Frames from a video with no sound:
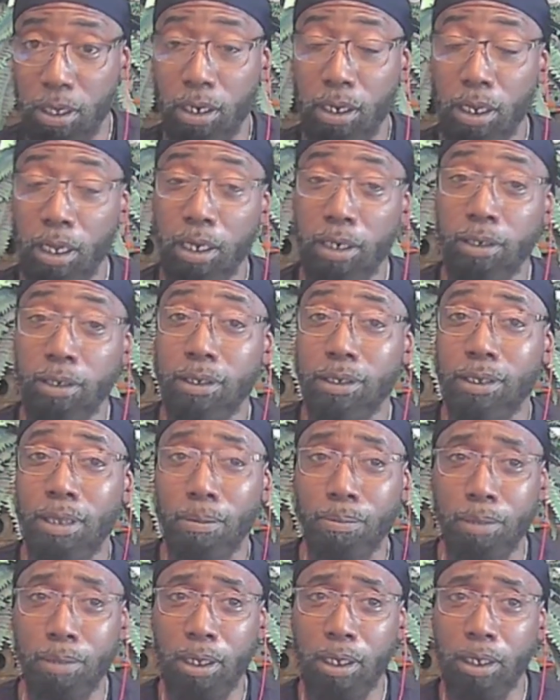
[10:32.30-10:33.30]
in
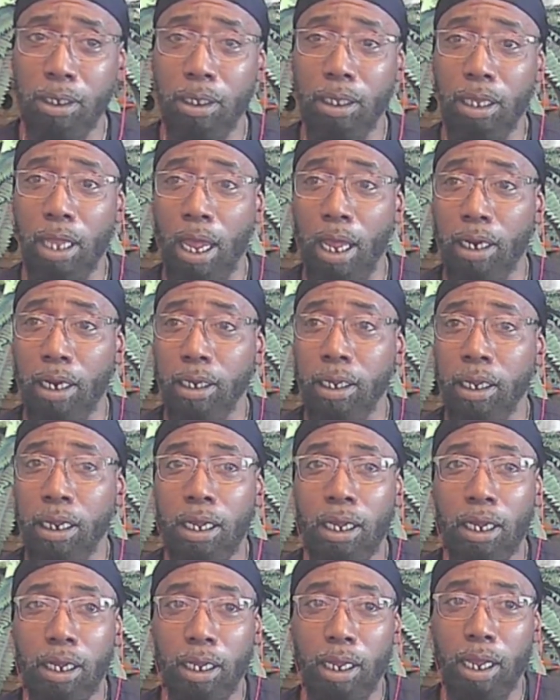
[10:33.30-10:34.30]
something that
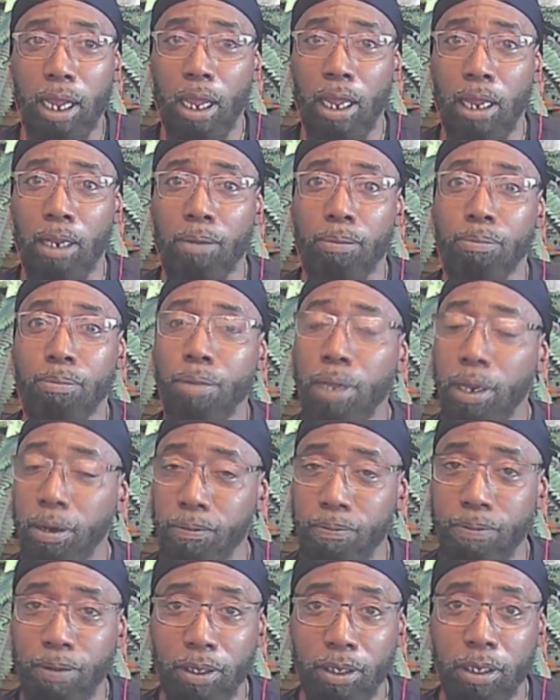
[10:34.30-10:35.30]
can
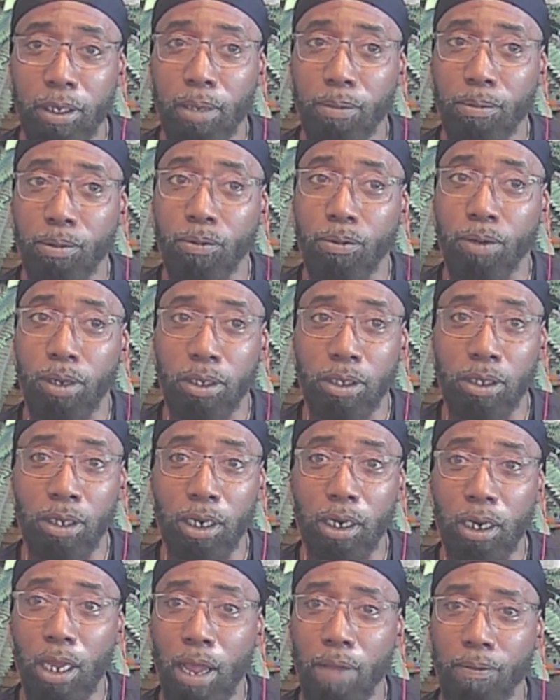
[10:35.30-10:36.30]
benefit them the rest of
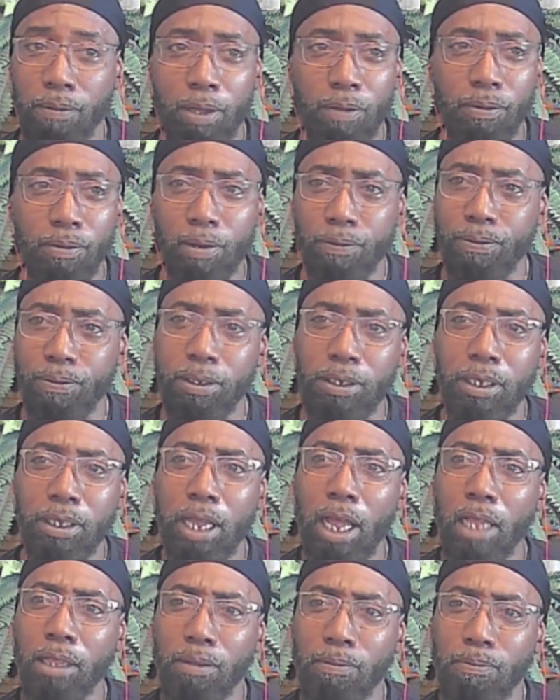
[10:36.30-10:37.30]
their life, even if it's
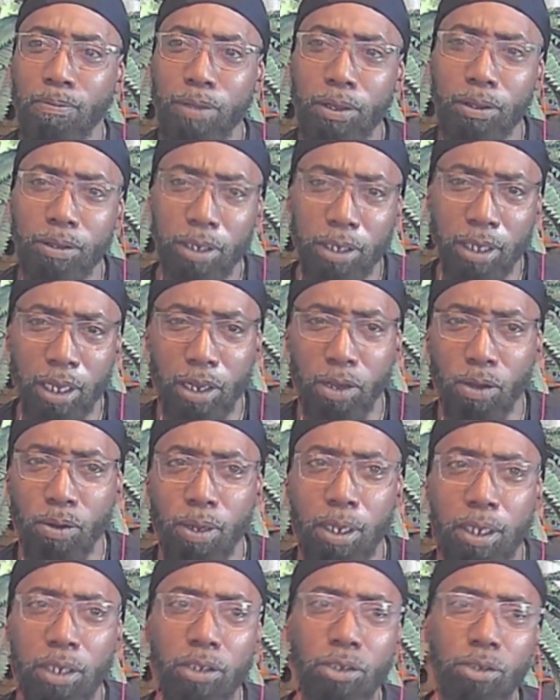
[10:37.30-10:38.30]
not the field that they go
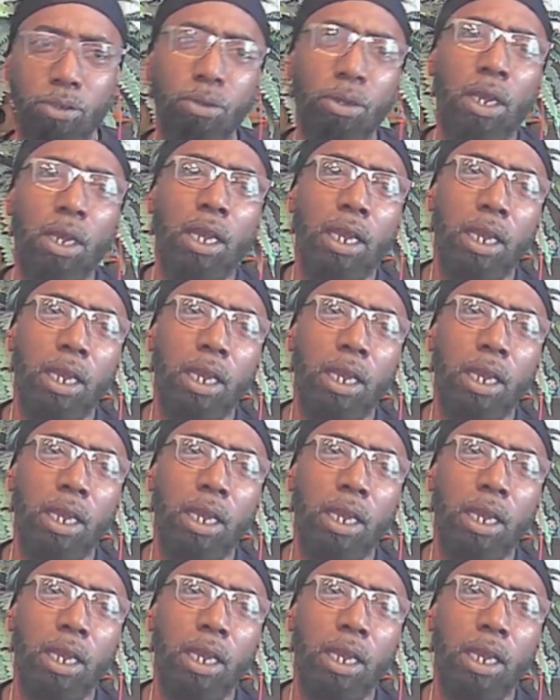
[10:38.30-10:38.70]
into.